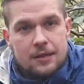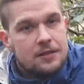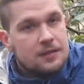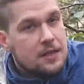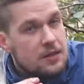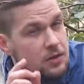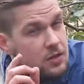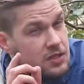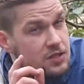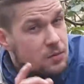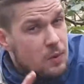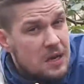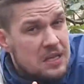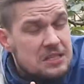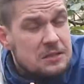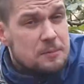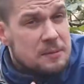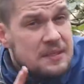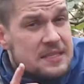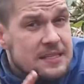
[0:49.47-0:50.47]
There is one
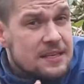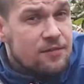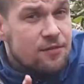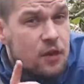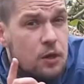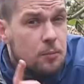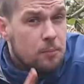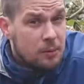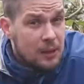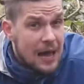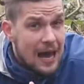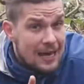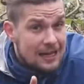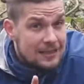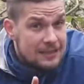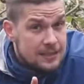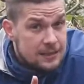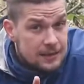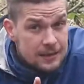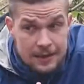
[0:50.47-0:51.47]
specific plant
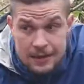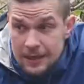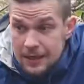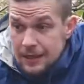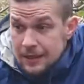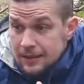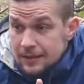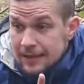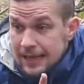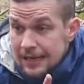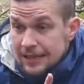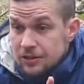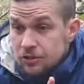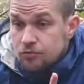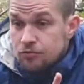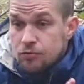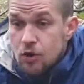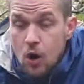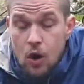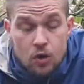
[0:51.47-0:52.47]
that
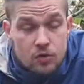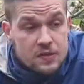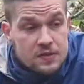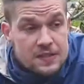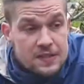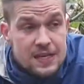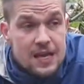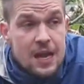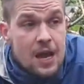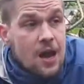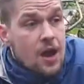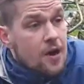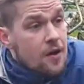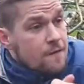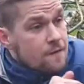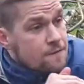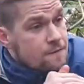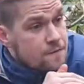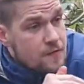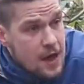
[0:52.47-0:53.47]
grows
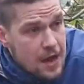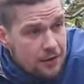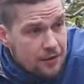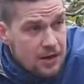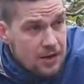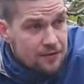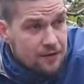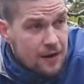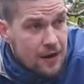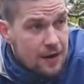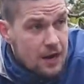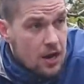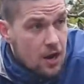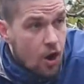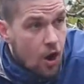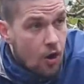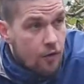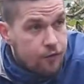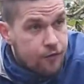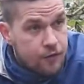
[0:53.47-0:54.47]
very
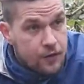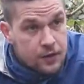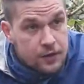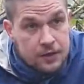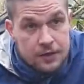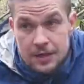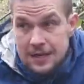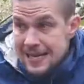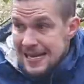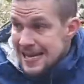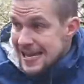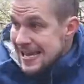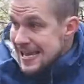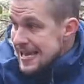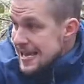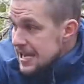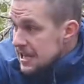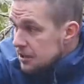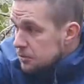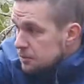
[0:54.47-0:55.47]
often
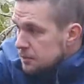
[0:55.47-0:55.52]
in